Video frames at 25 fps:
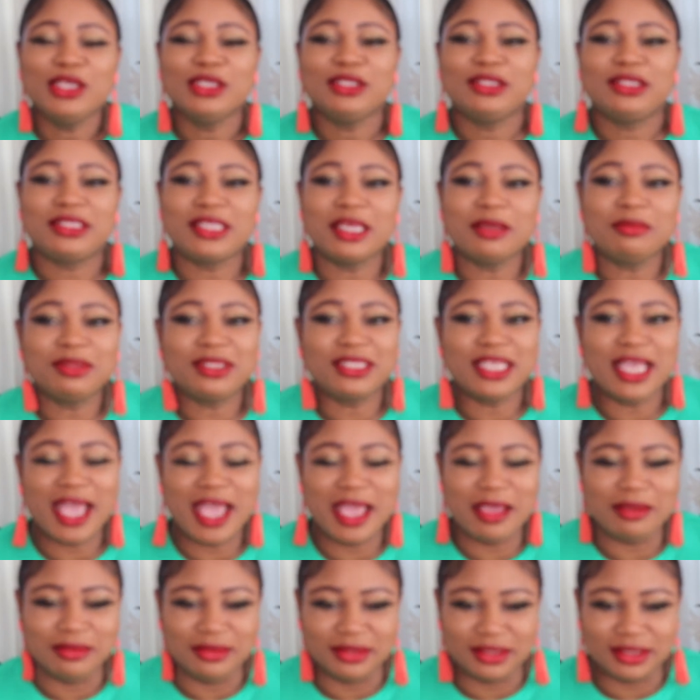
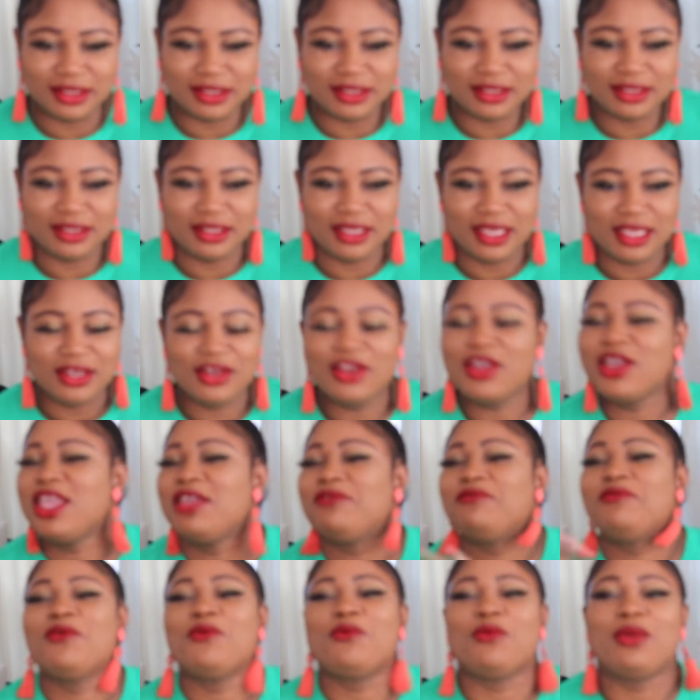sometimes... Not
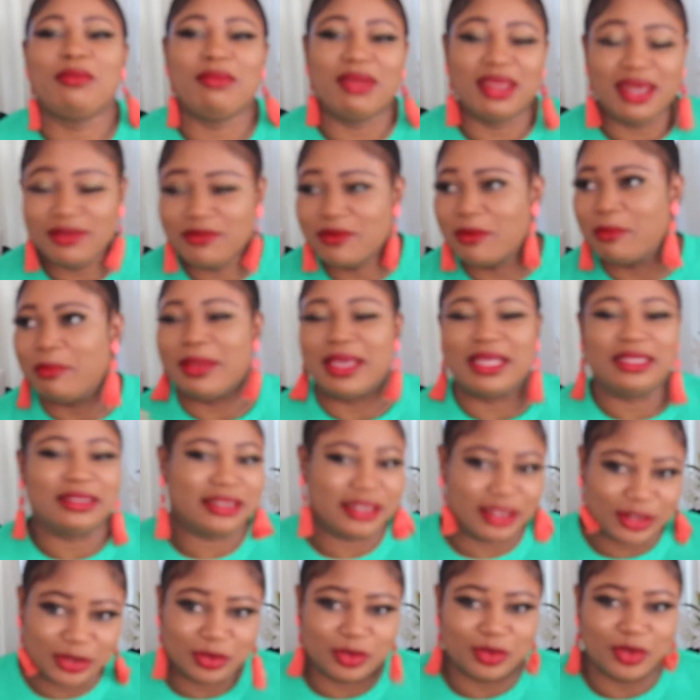even women, even men
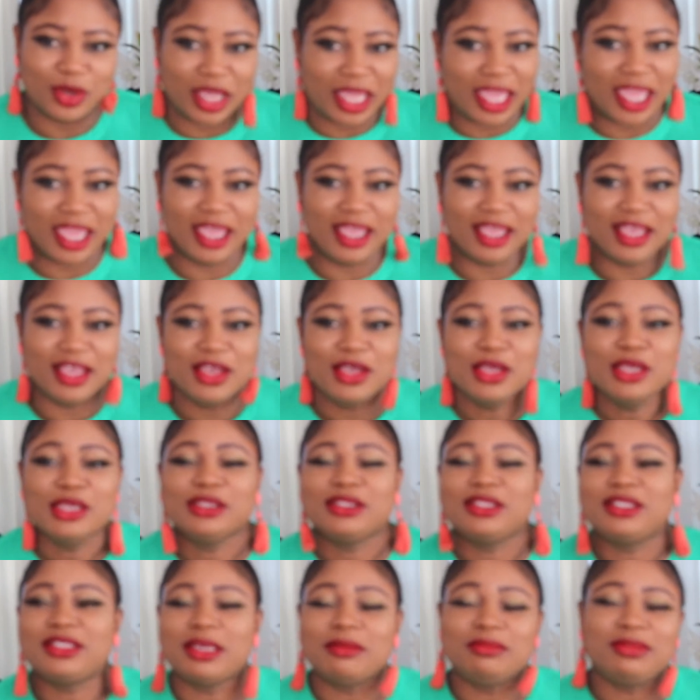too, okay?
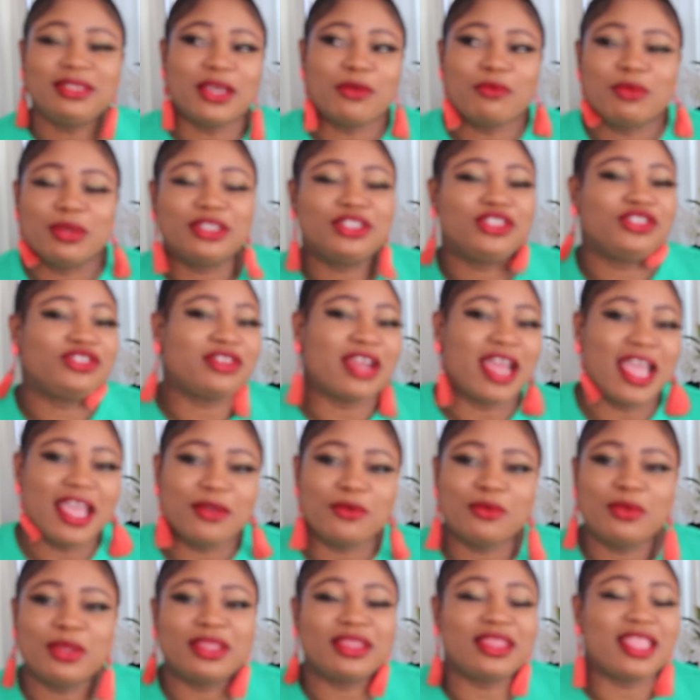Sometimes we
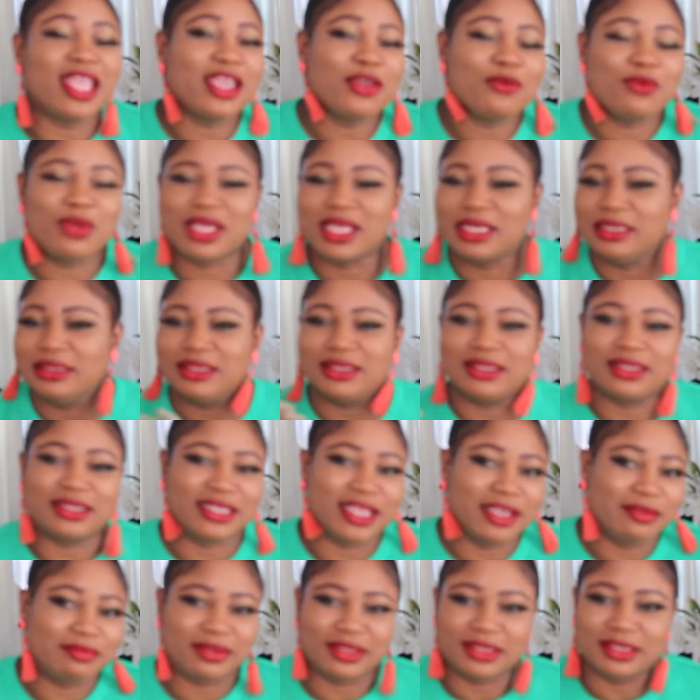try, we think we can
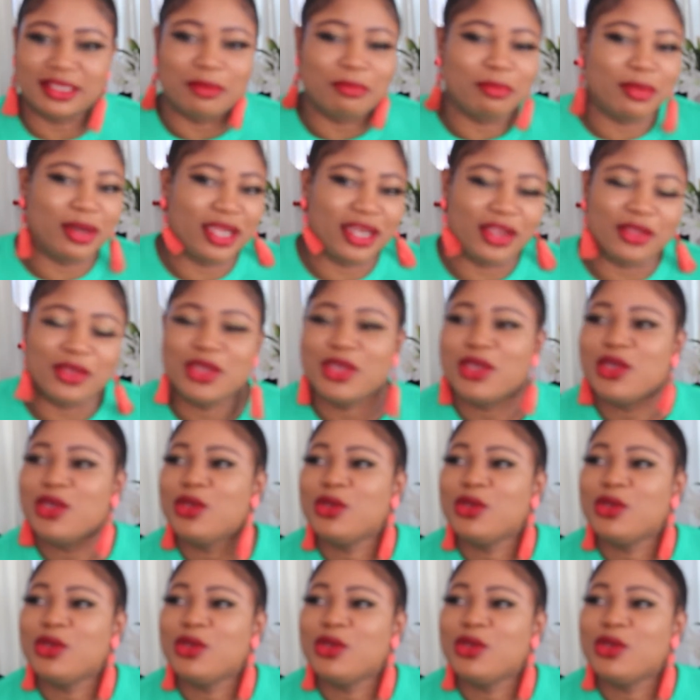save somebody.